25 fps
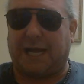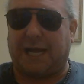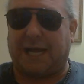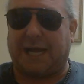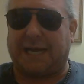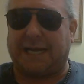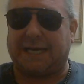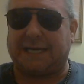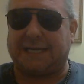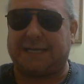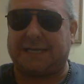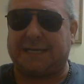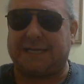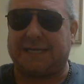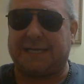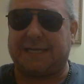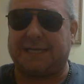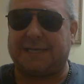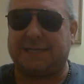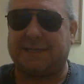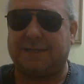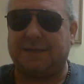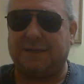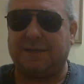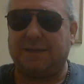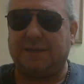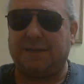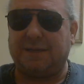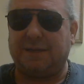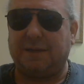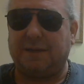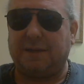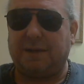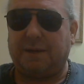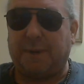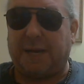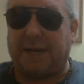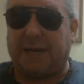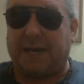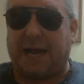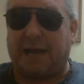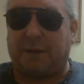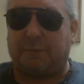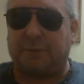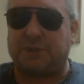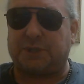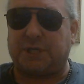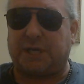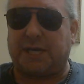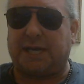And, man,
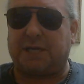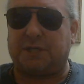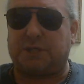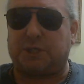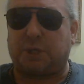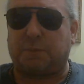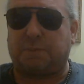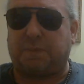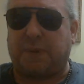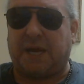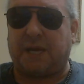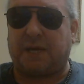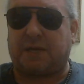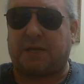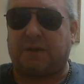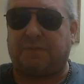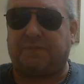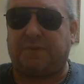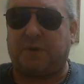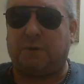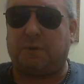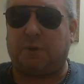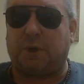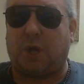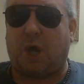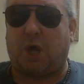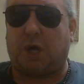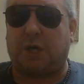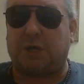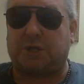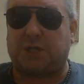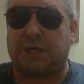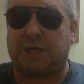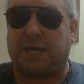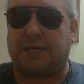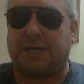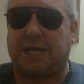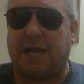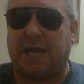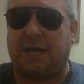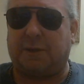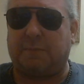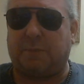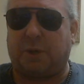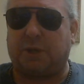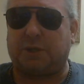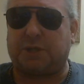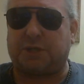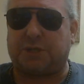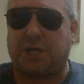that was an easy pick. If you lost that
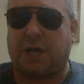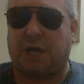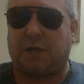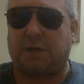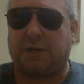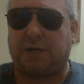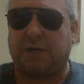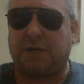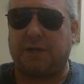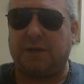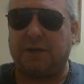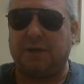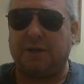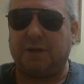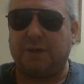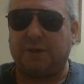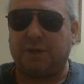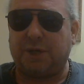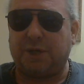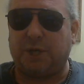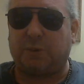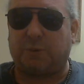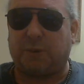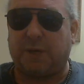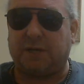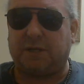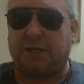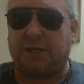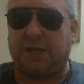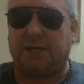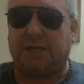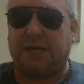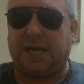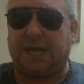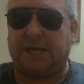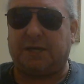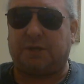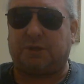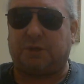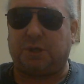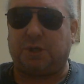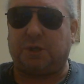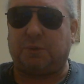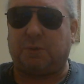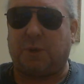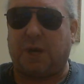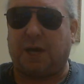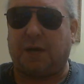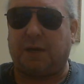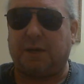game on Sunday, you really need
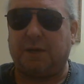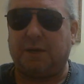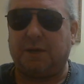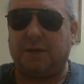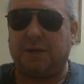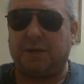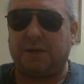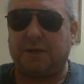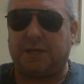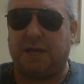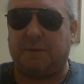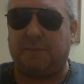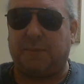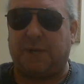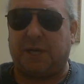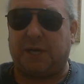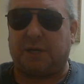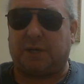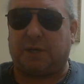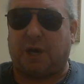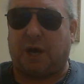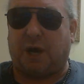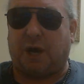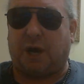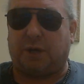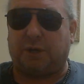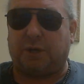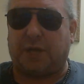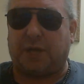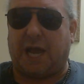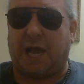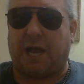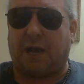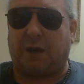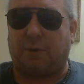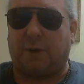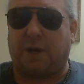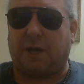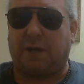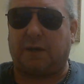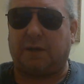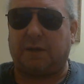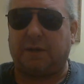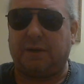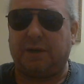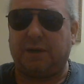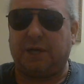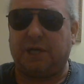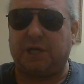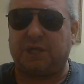to give me a call. Now,
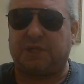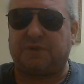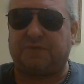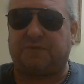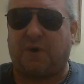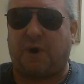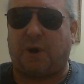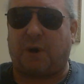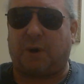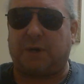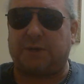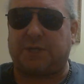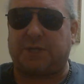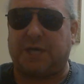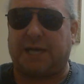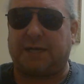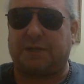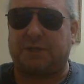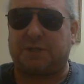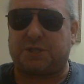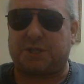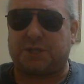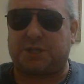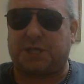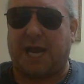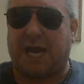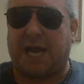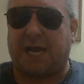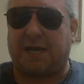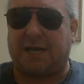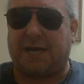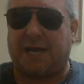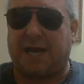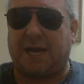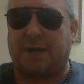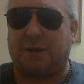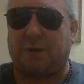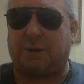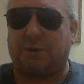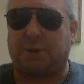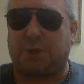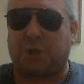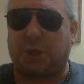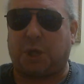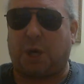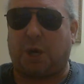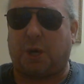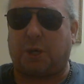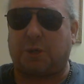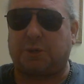as far as that San Diego
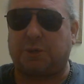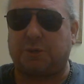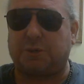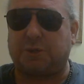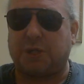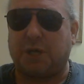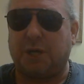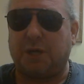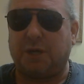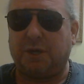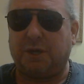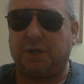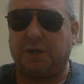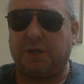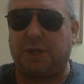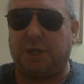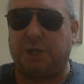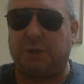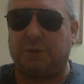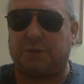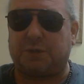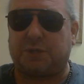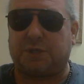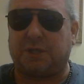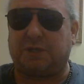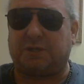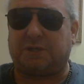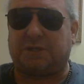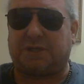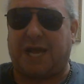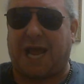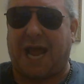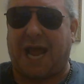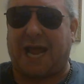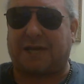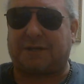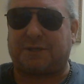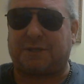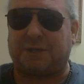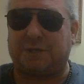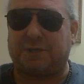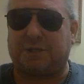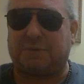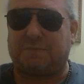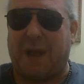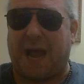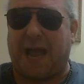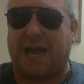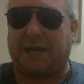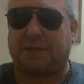Chargers-Houston
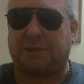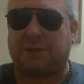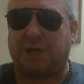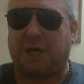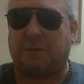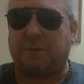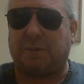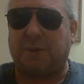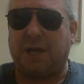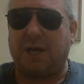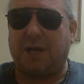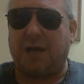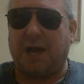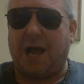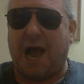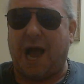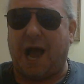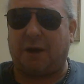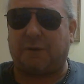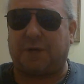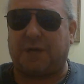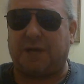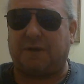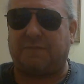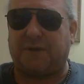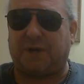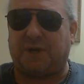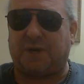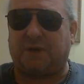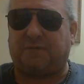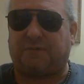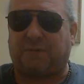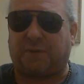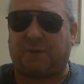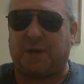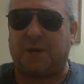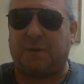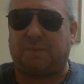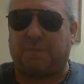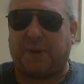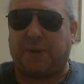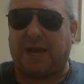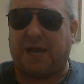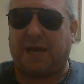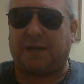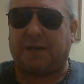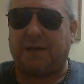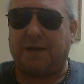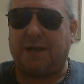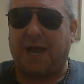Texans matchup, I'll give you the free
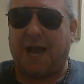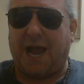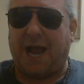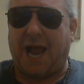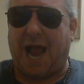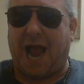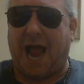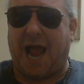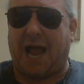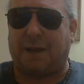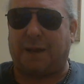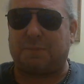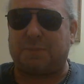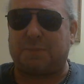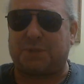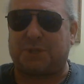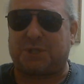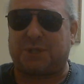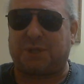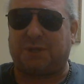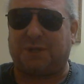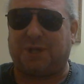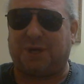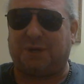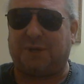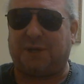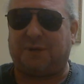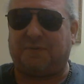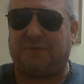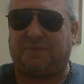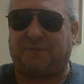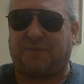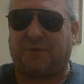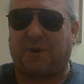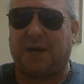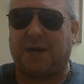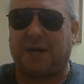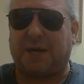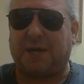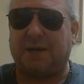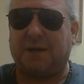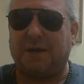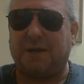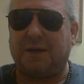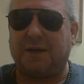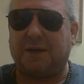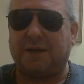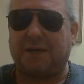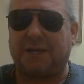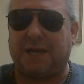pick, absolutely free.
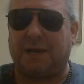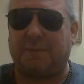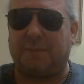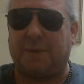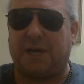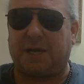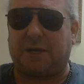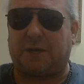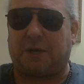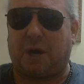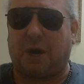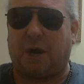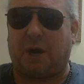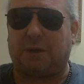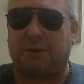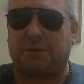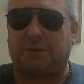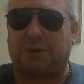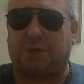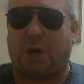Give me a call.